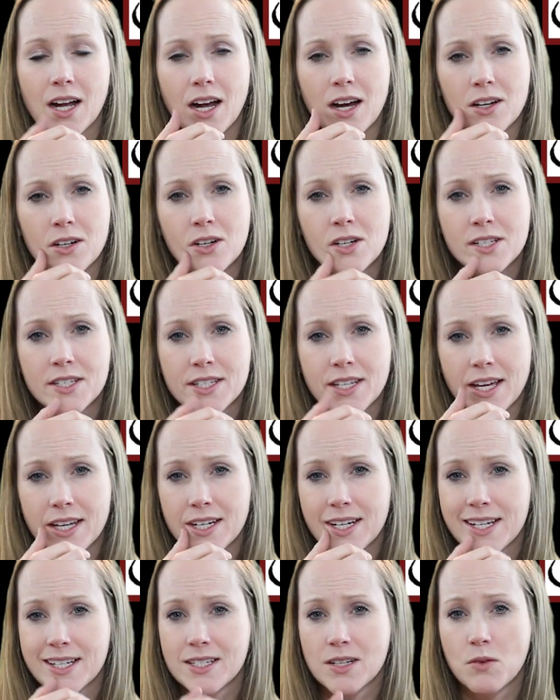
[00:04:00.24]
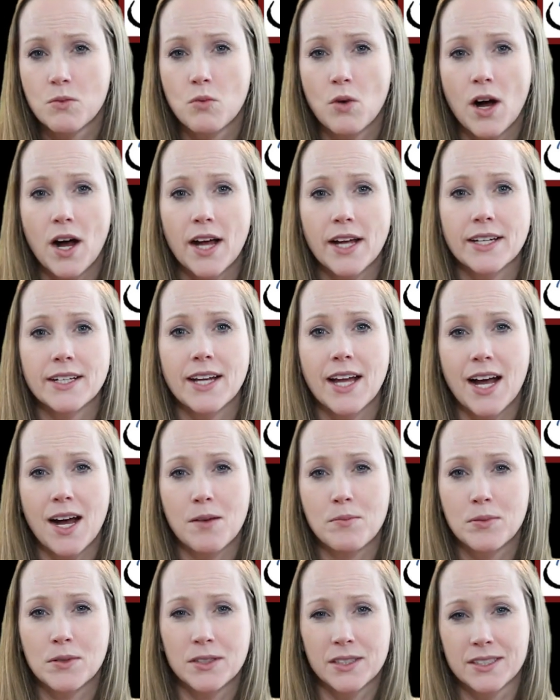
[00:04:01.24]
Haroset is a wine,
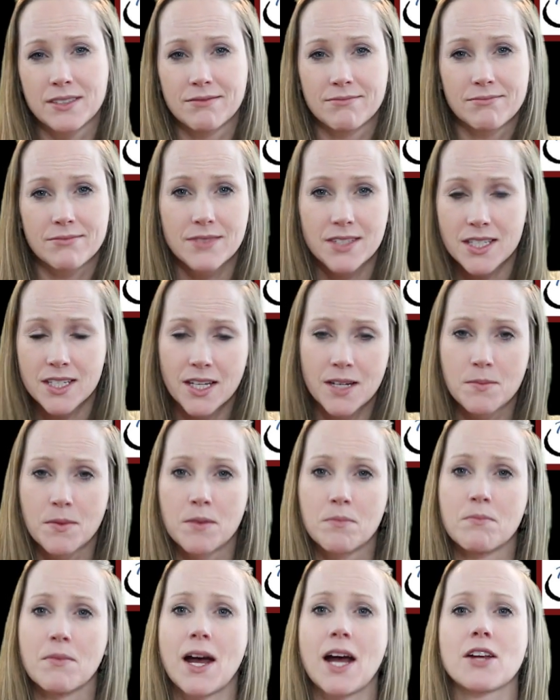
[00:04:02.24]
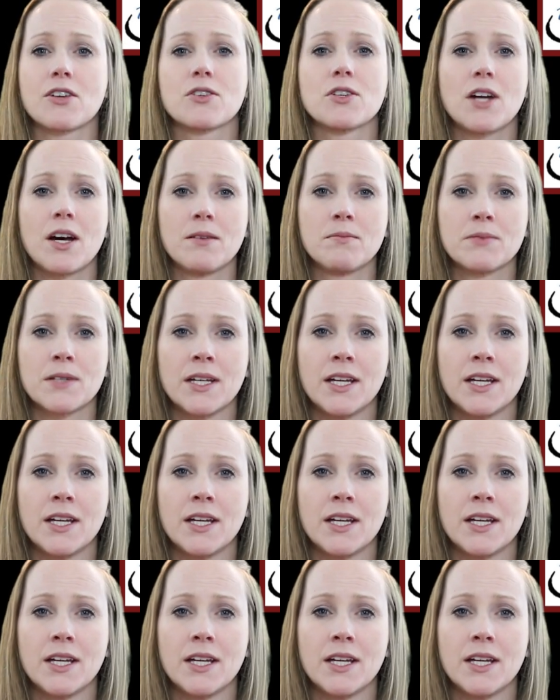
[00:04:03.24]
apple, and cinnamon mashup.